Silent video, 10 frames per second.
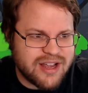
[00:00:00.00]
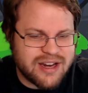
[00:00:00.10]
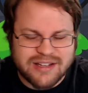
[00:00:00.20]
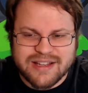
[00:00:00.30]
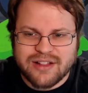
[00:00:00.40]
not
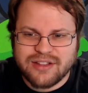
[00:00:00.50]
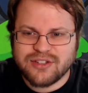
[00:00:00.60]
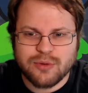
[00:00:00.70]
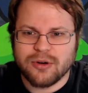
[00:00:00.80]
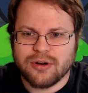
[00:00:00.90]
exactly
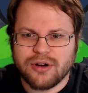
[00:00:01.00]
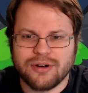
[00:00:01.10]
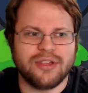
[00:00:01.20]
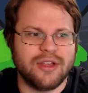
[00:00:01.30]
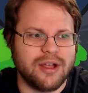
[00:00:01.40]
super
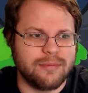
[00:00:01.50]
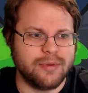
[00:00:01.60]
her thing,